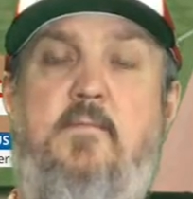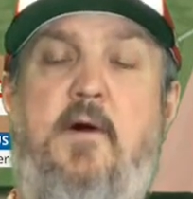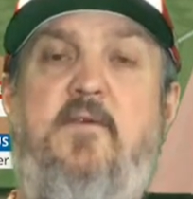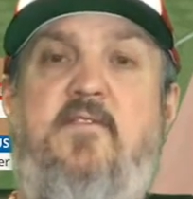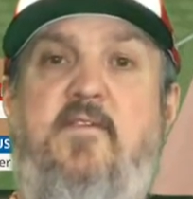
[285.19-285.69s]

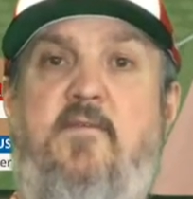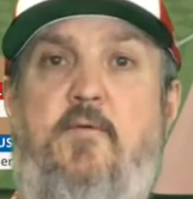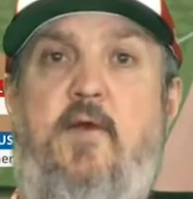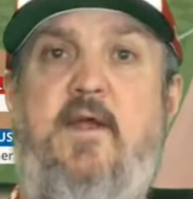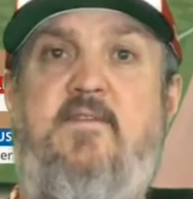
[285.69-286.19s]
most of the
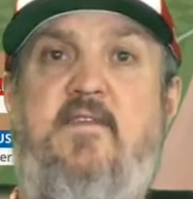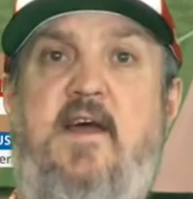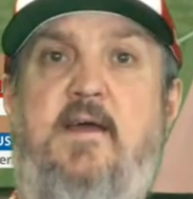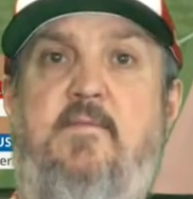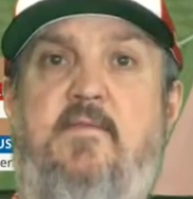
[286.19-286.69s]
Reds
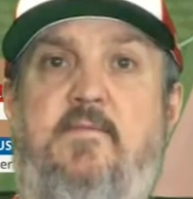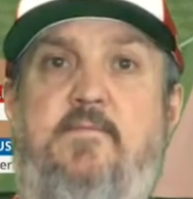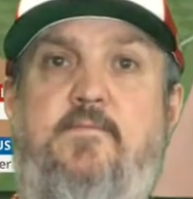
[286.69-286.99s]
games,